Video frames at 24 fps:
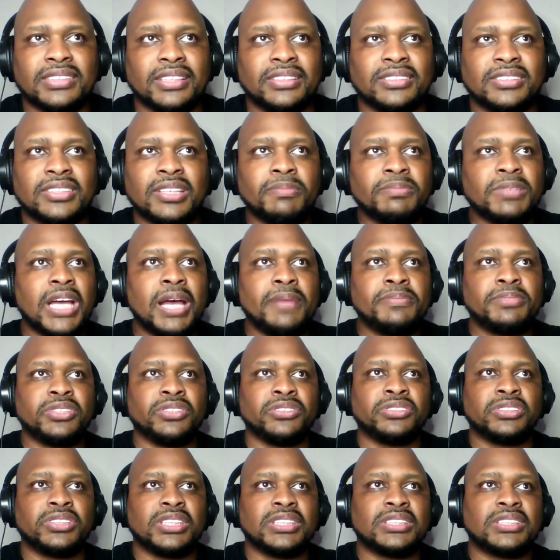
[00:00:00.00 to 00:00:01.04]
And sometimes
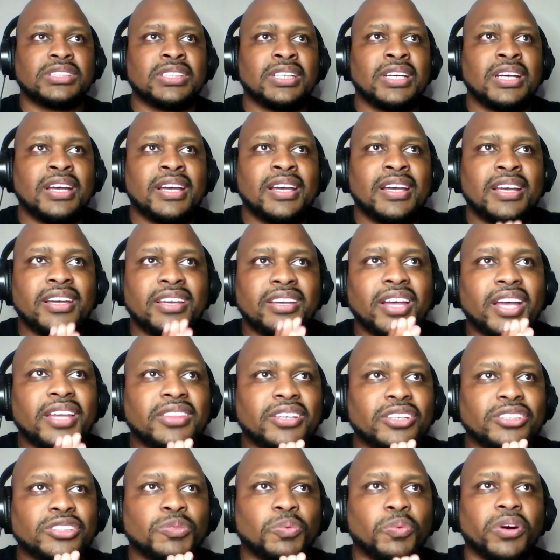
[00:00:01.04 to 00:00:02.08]
there's just, like
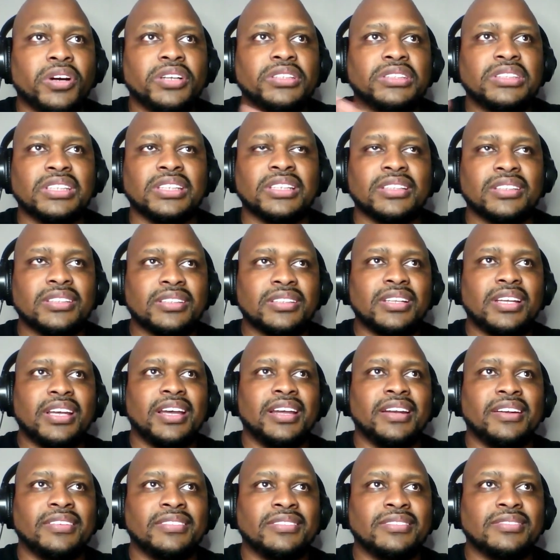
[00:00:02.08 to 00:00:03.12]
there's words
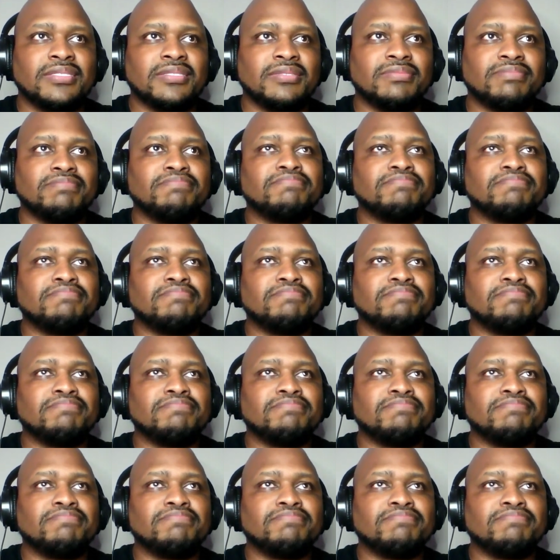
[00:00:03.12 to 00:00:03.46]
in